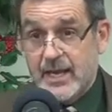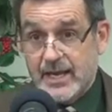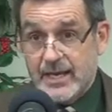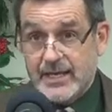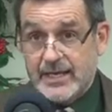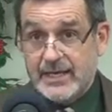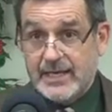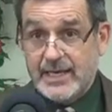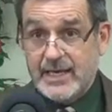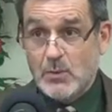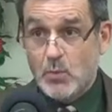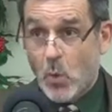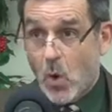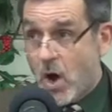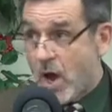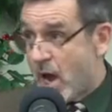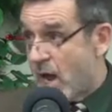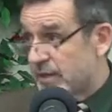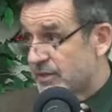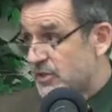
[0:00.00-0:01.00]
He
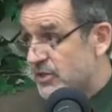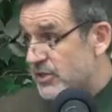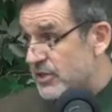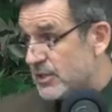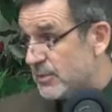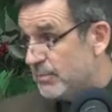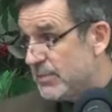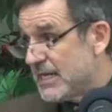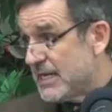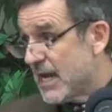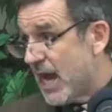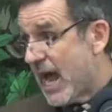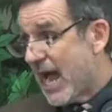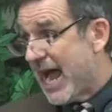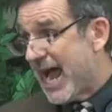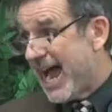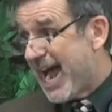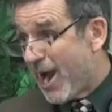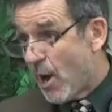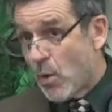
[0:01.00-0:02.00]
wants to be
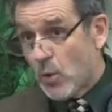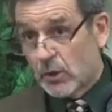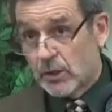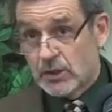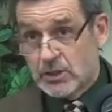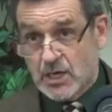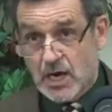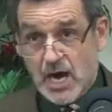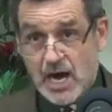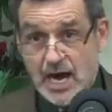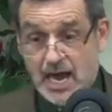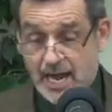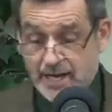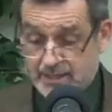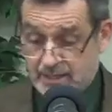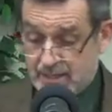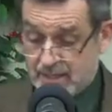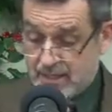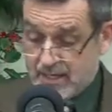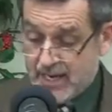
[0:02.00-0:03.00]
our God
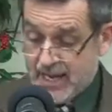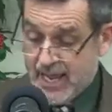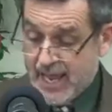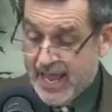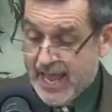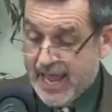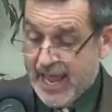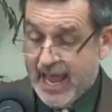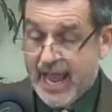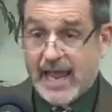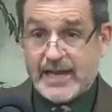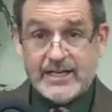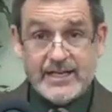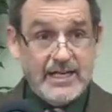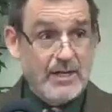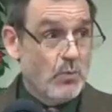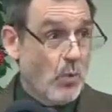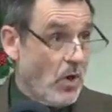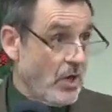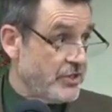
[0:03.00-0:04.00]
and
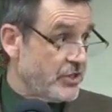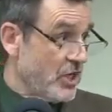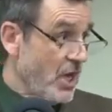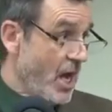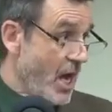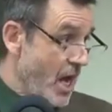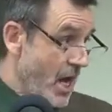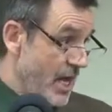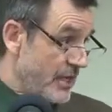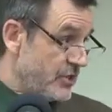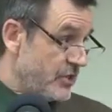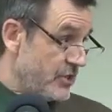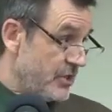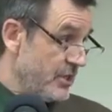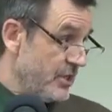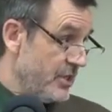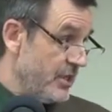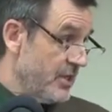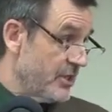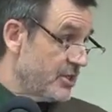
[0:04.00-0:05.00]
he wants us
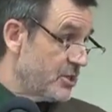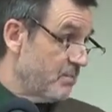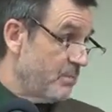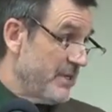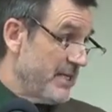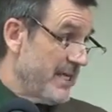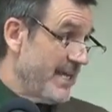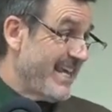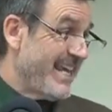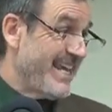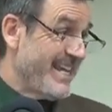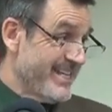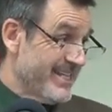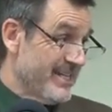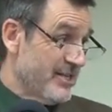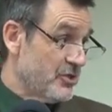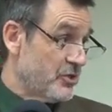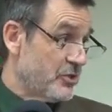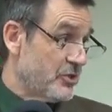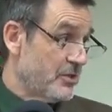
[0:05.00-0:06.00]
to be
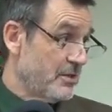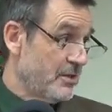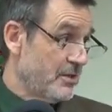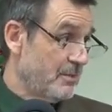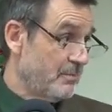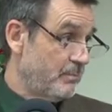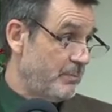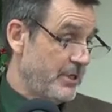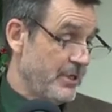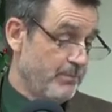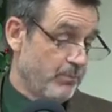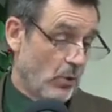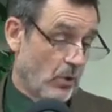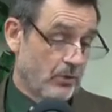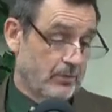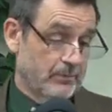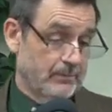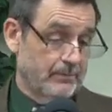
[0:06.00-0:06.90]
his people.